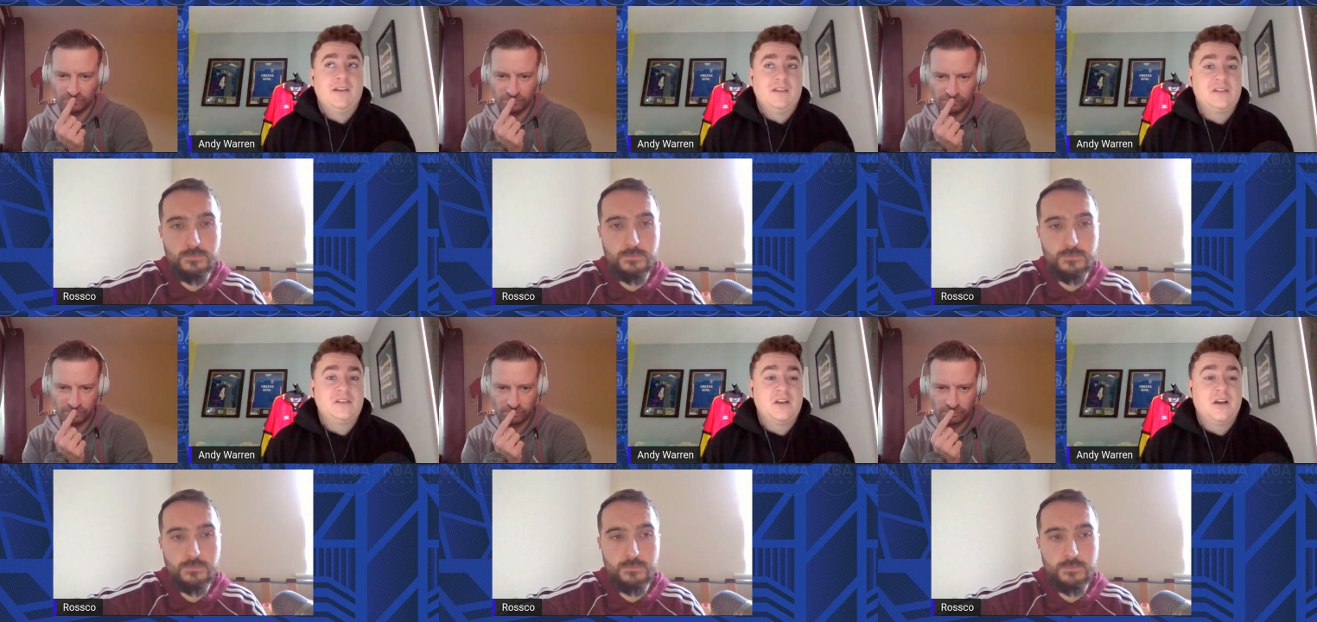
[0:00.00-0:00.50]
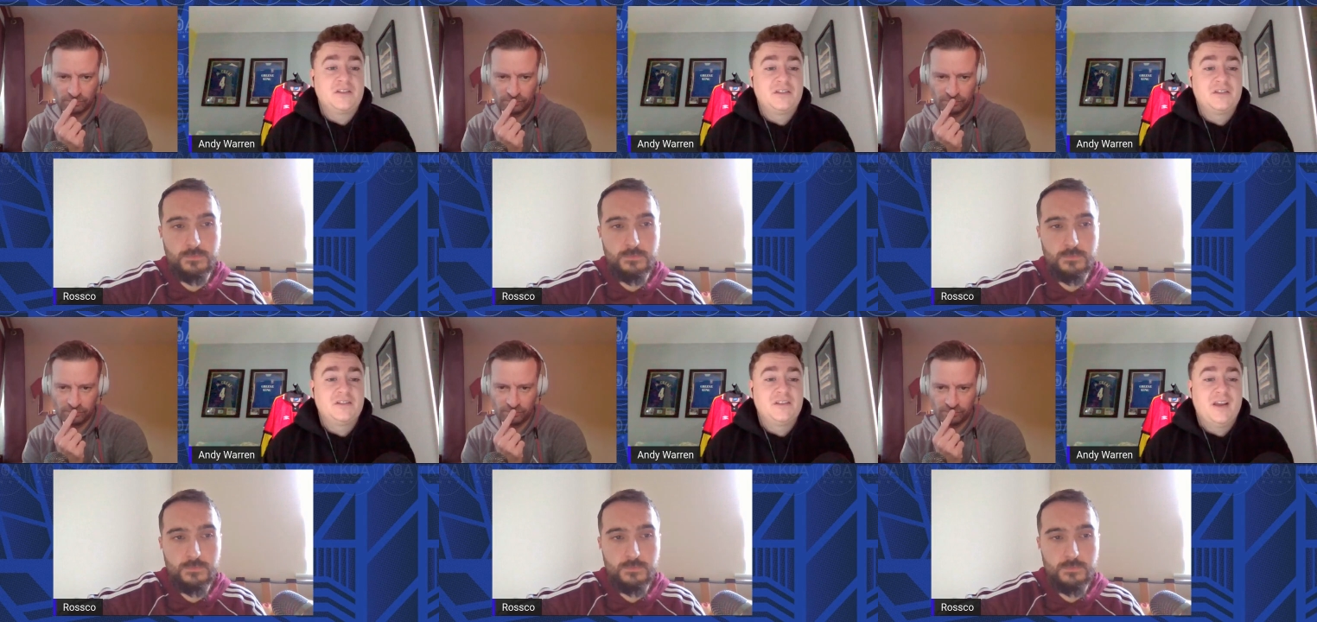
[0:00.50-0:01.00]

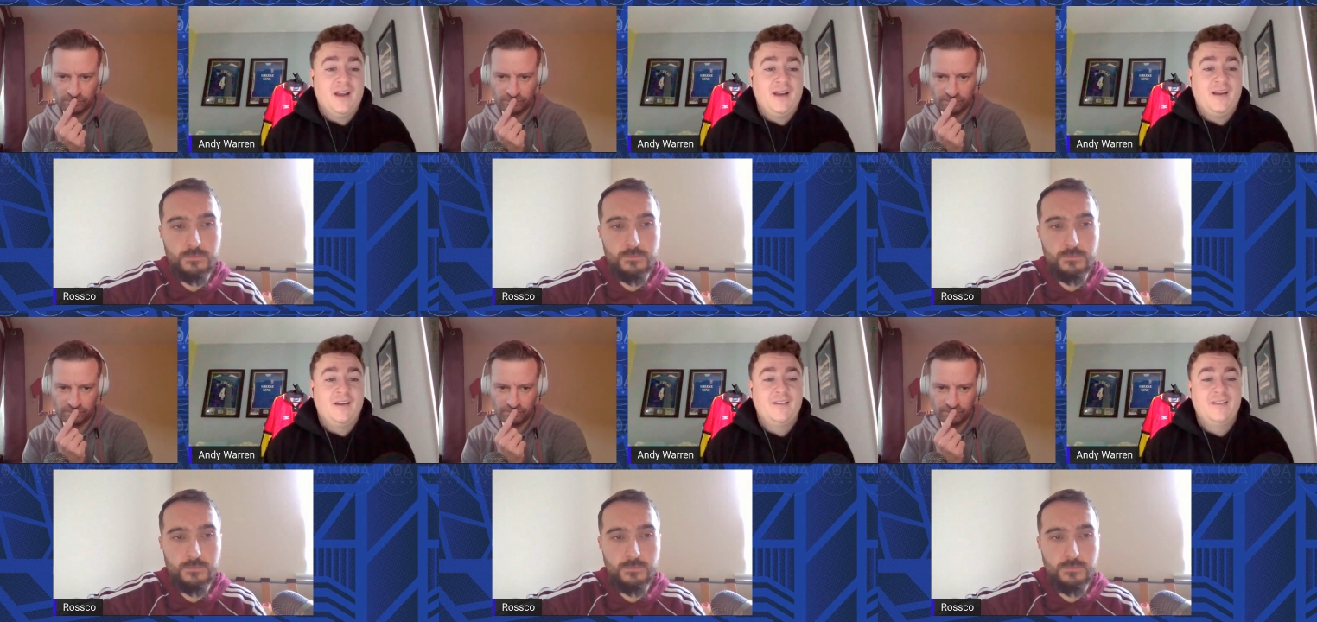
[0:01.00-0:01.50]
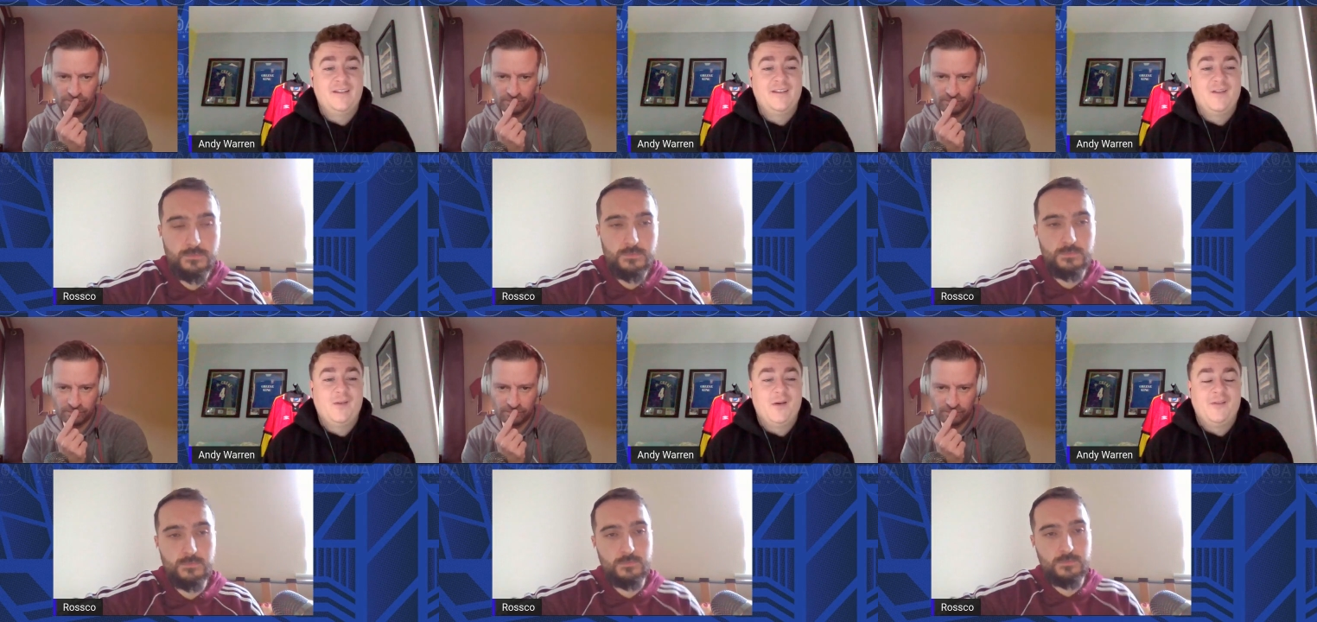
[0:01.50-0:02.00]
Speaker 1: discussed
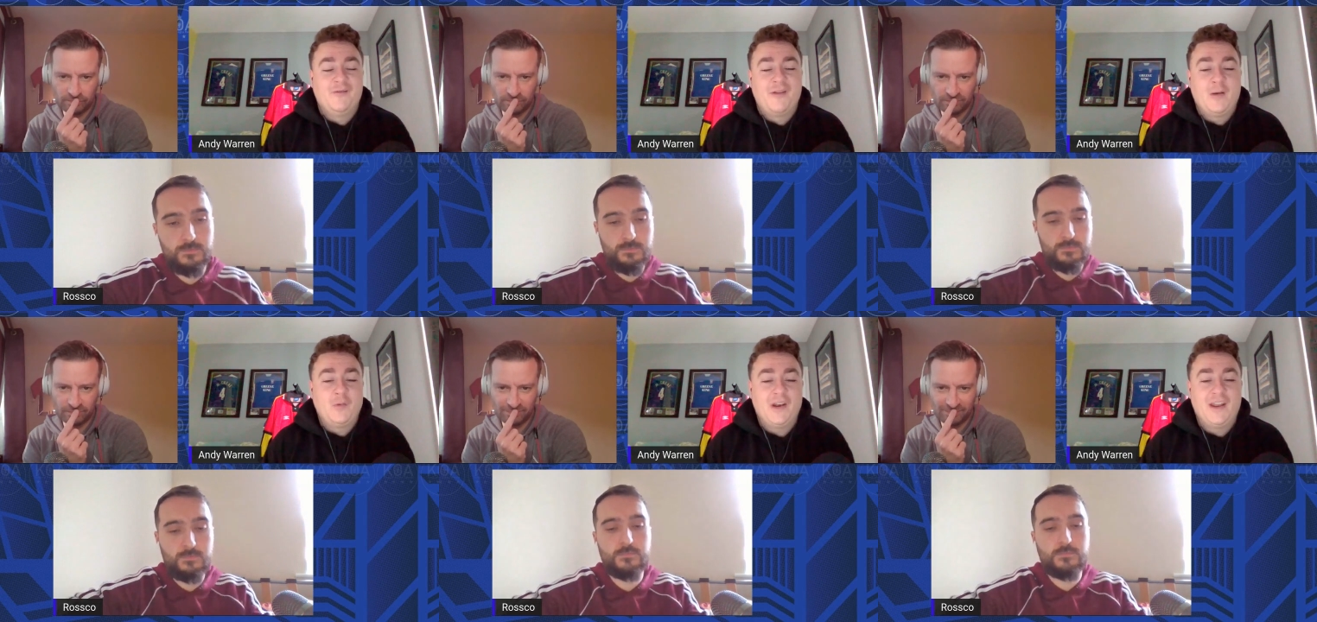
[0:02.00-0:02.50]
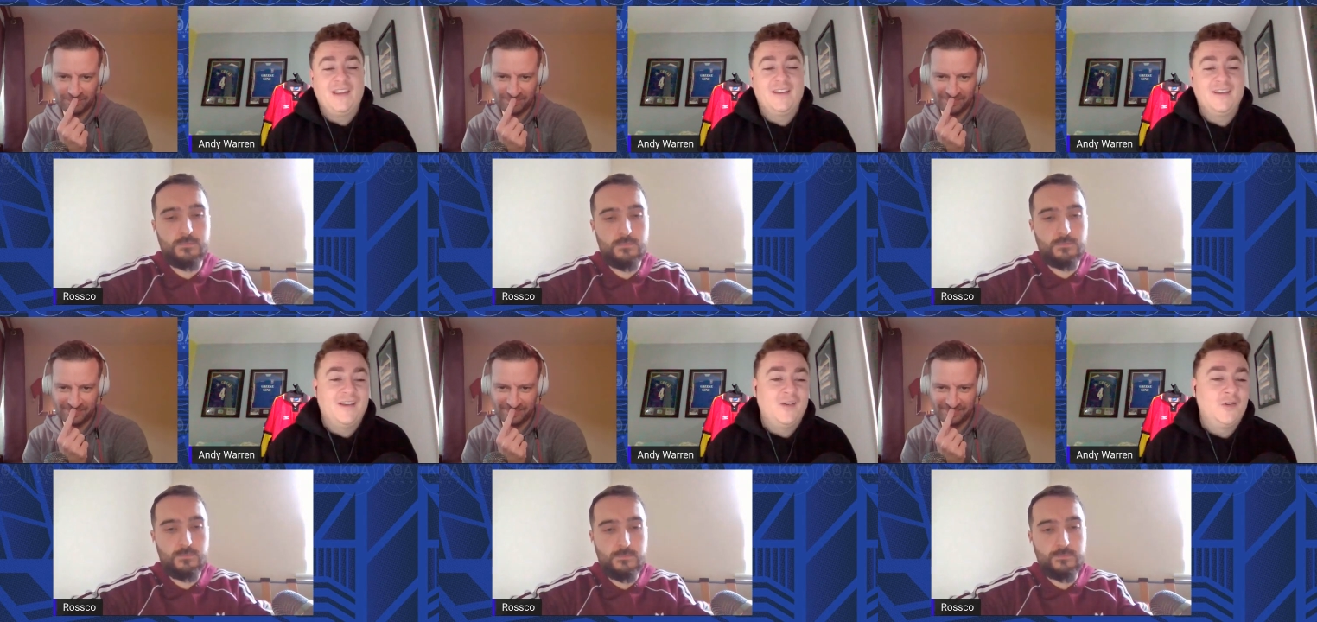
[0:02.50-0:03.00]
quite
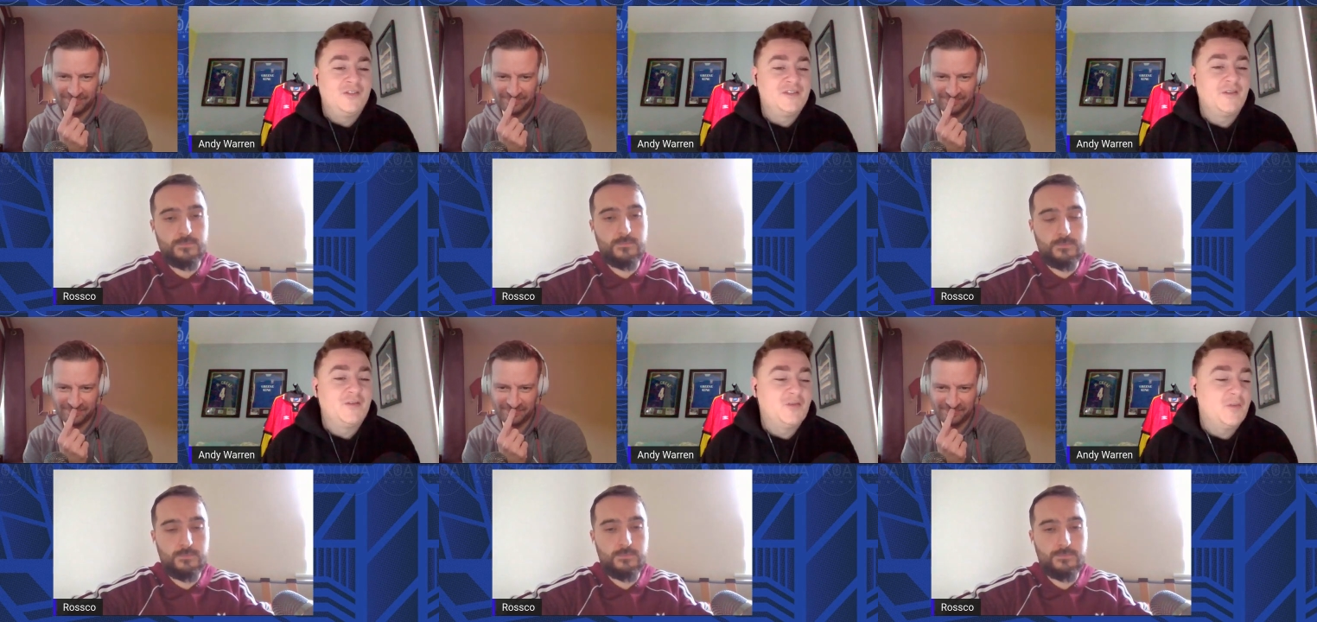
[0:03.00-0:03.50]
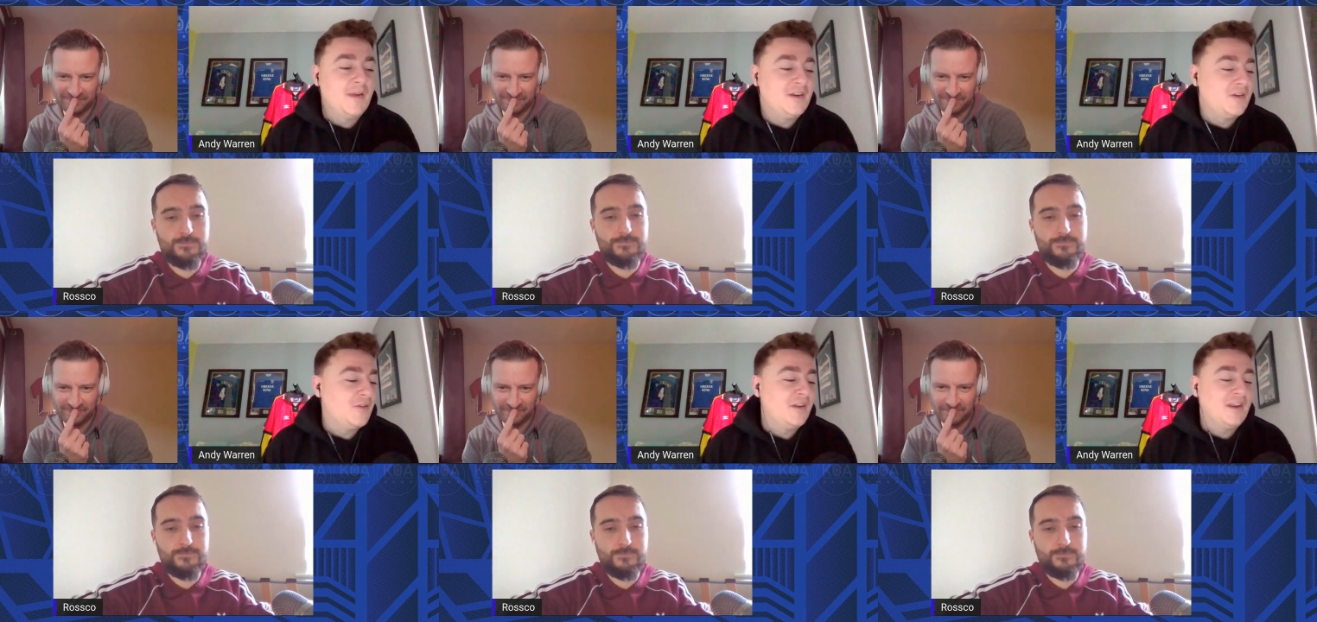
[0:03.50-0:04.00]
roundly on social
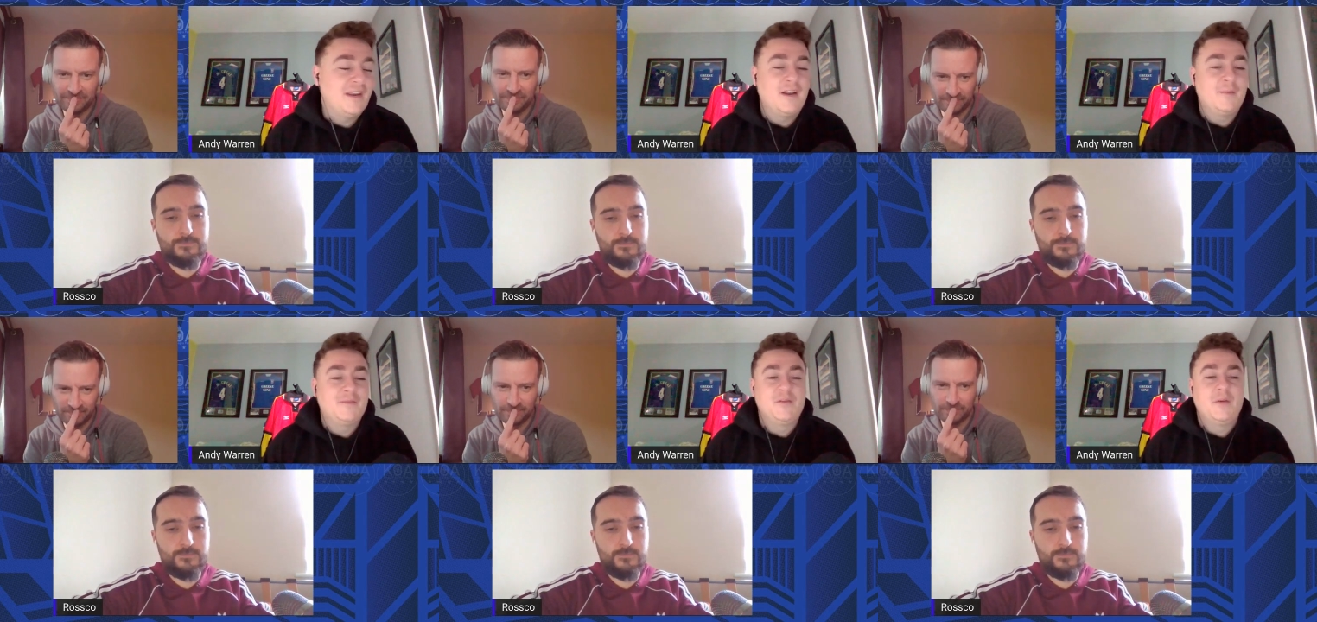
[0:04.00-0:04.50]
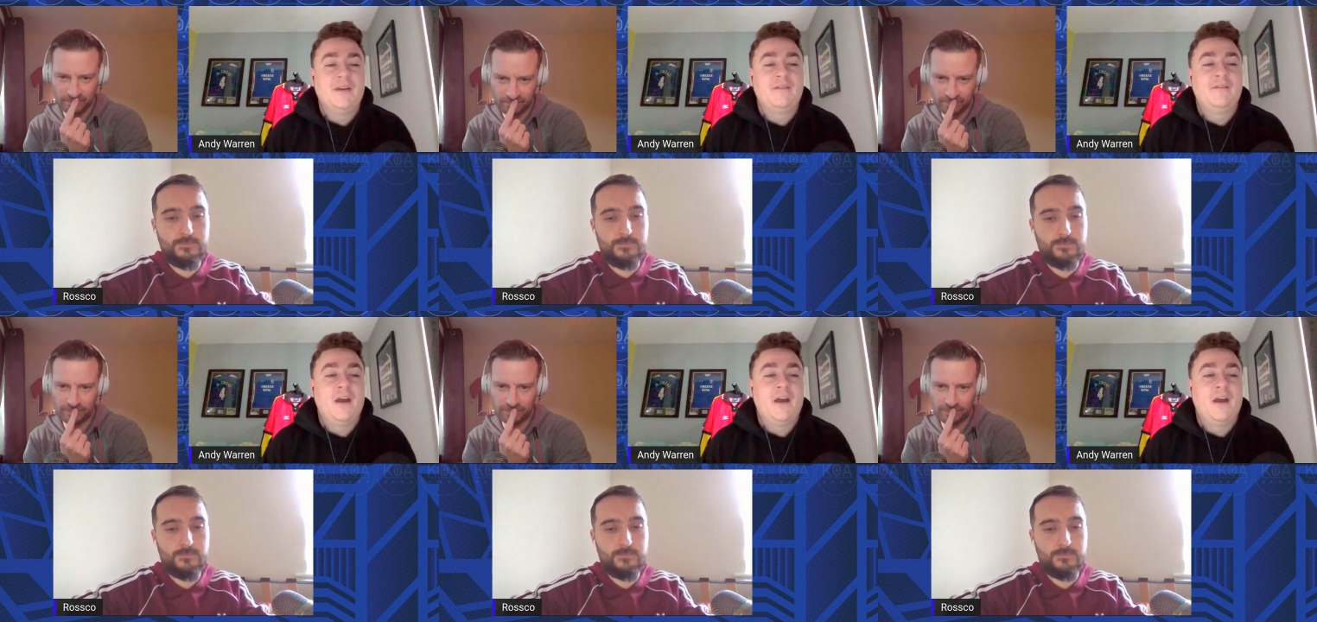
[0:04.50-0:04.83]
media in the lead up to it.